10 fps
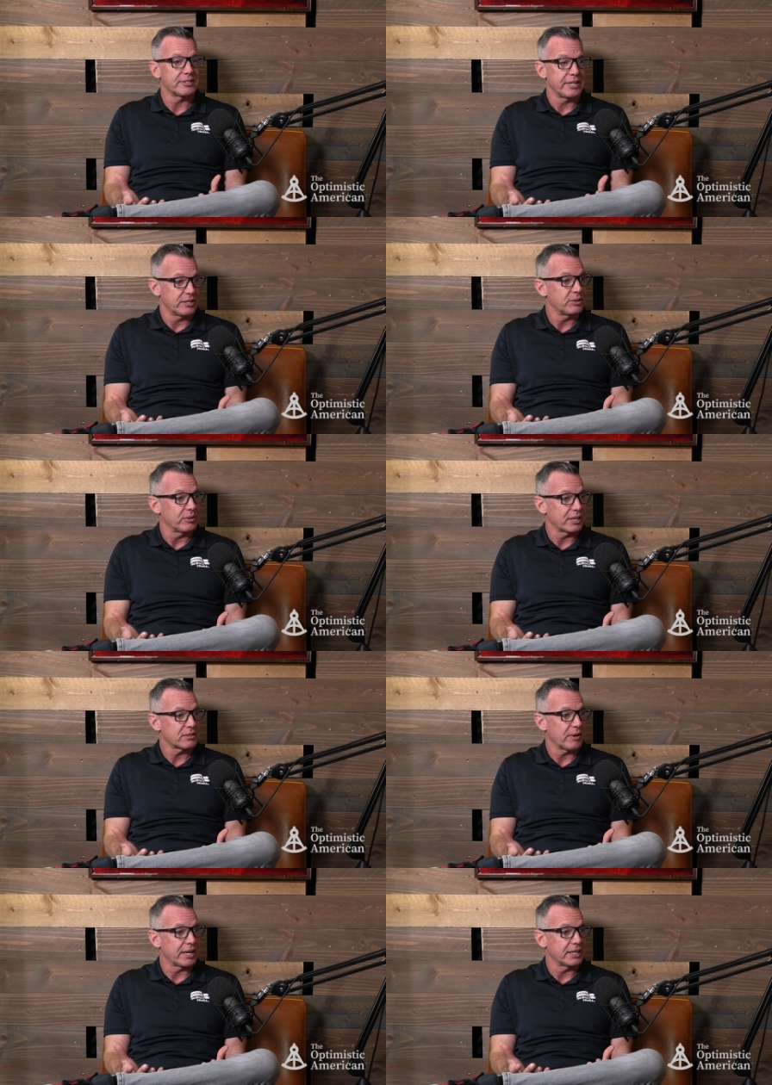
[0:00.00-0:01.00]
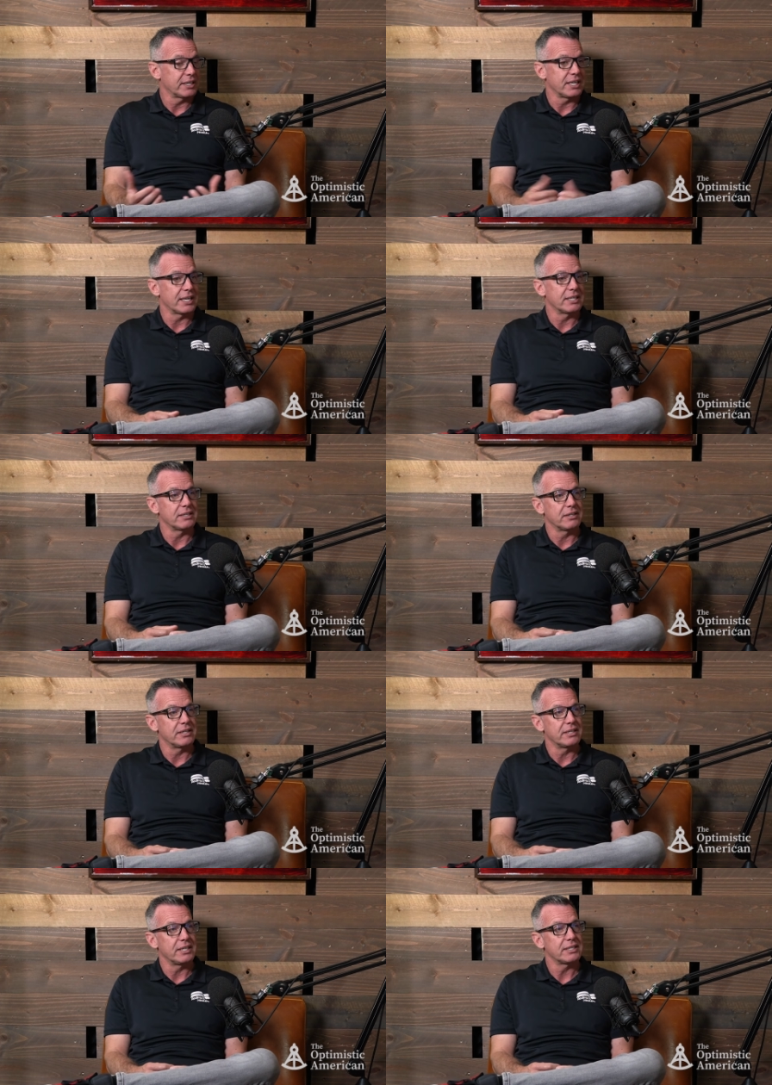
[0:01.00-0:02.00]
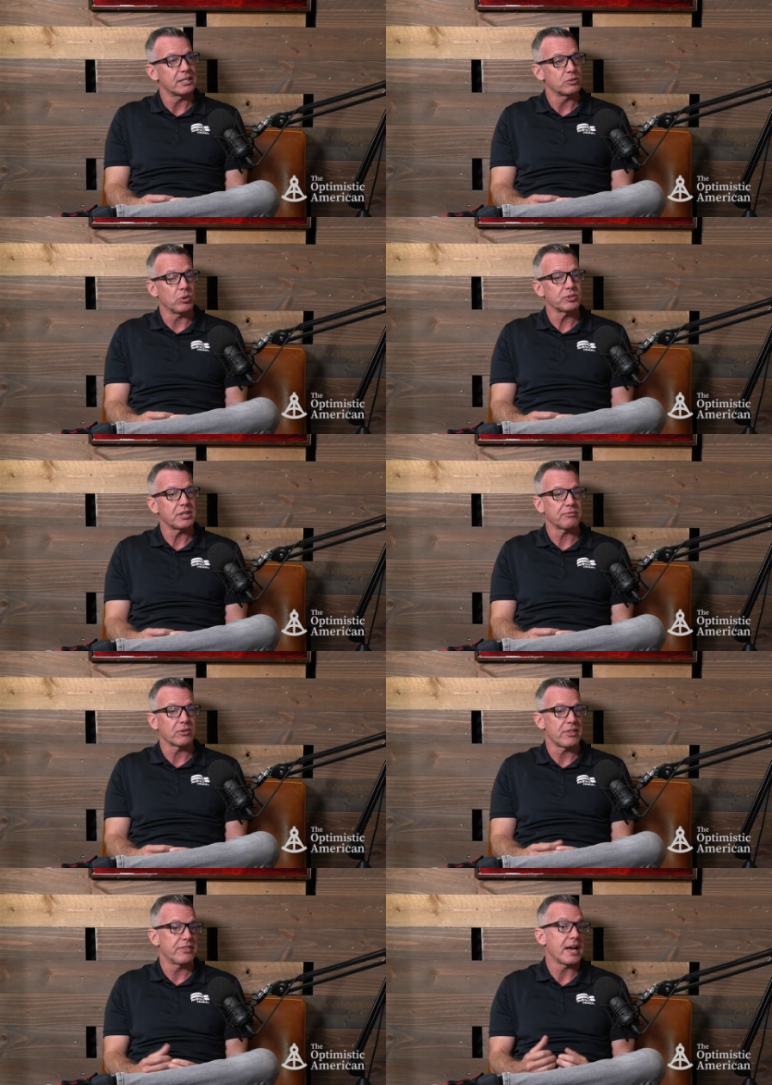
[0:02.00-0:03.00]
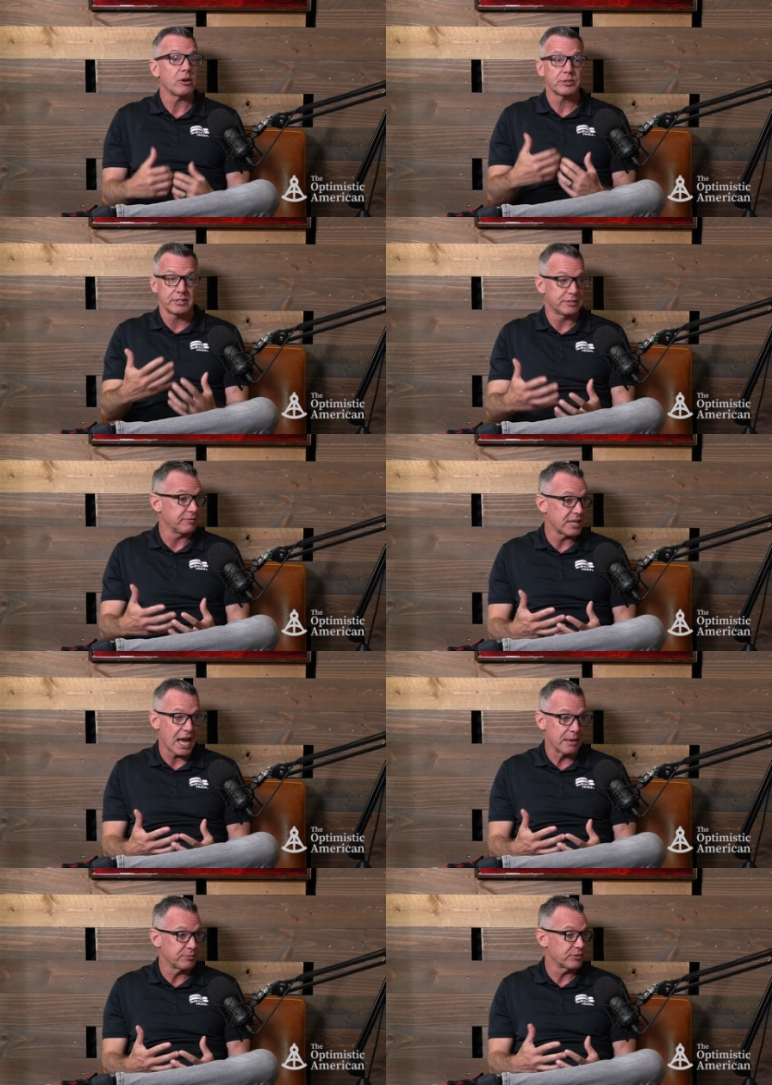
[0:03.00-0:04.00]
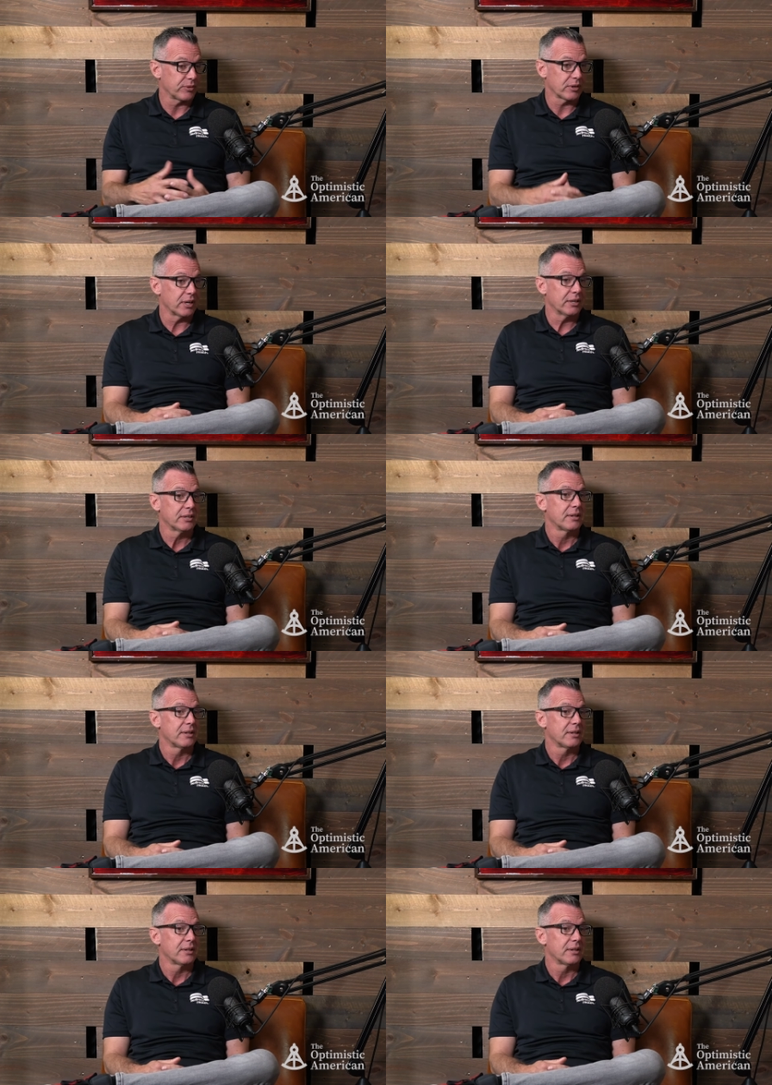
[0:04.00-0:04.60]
that do this, right? And, and he says we'll suffer thousands of times for a